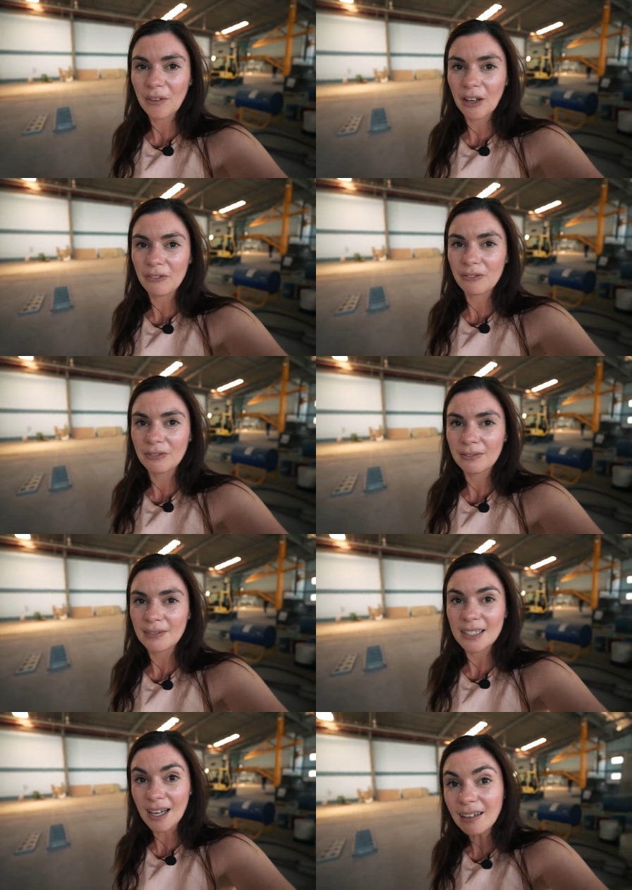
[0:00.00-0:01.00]
they've
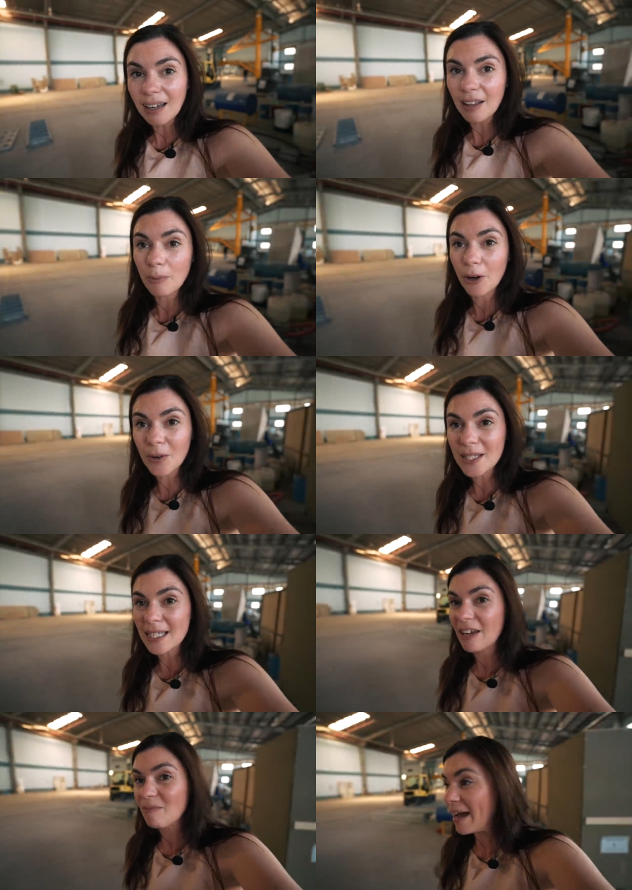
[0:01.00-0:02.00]
done, like the progress
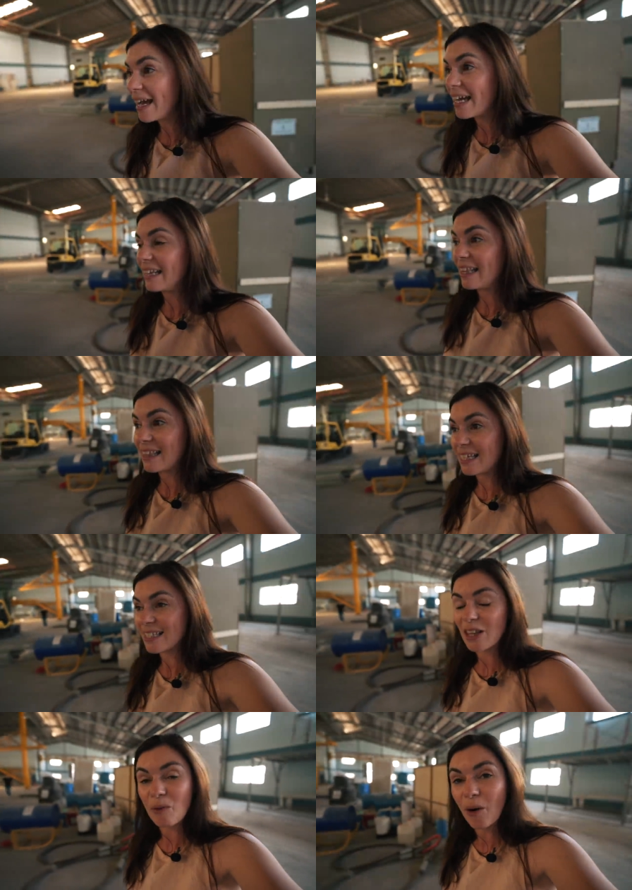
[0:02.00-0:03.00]
that they've made and the things
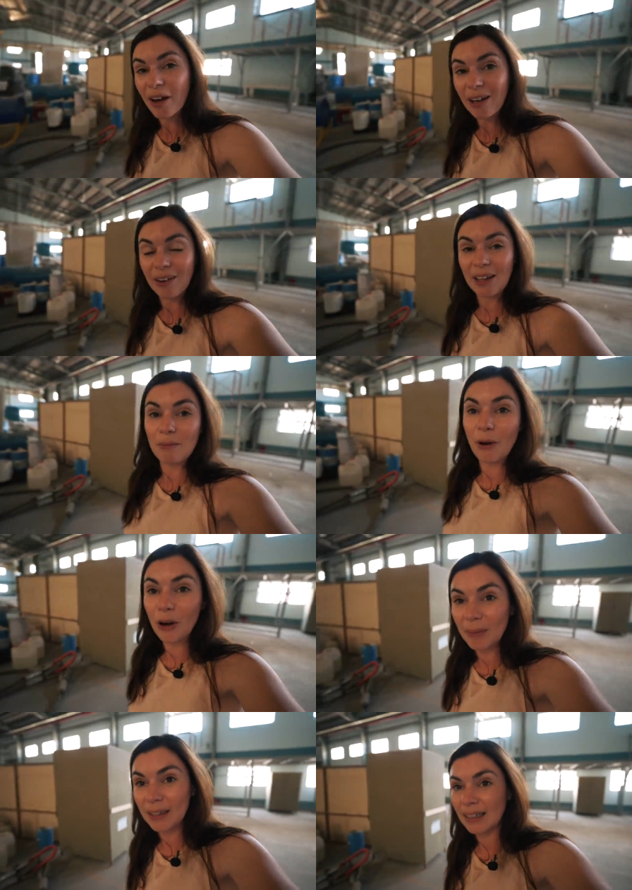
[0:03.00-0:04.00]
that they're working on at the
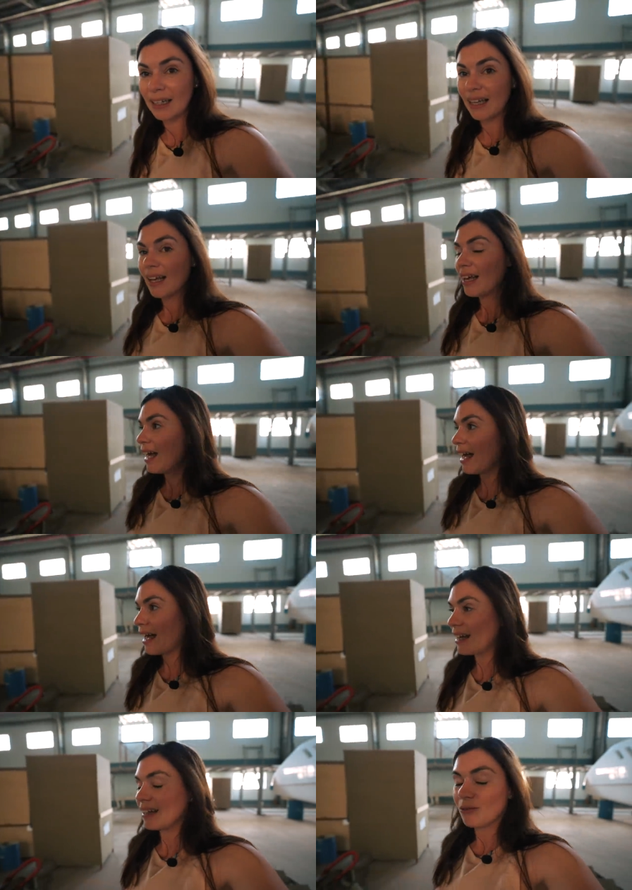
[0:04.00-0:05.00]
moment.
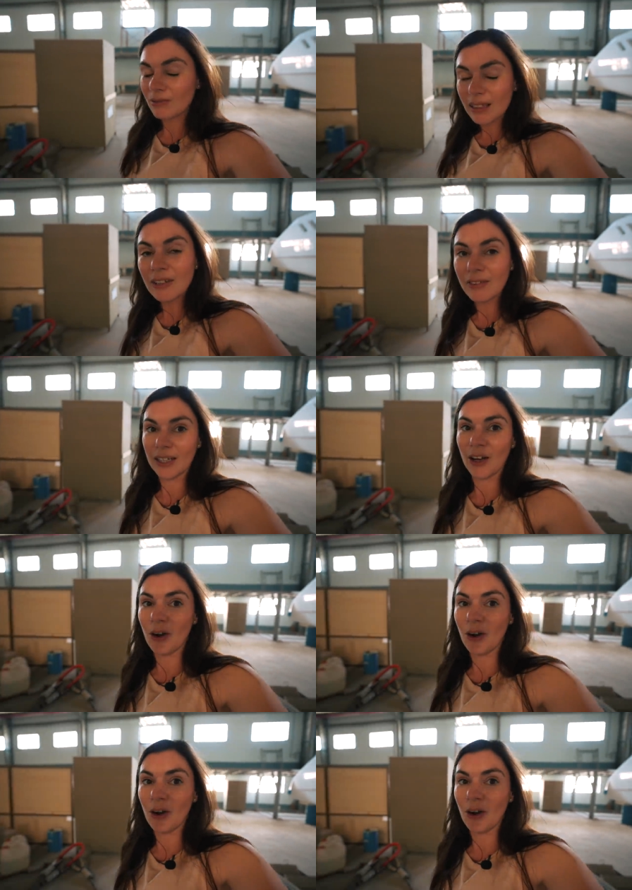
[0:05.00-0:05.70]
And it really, really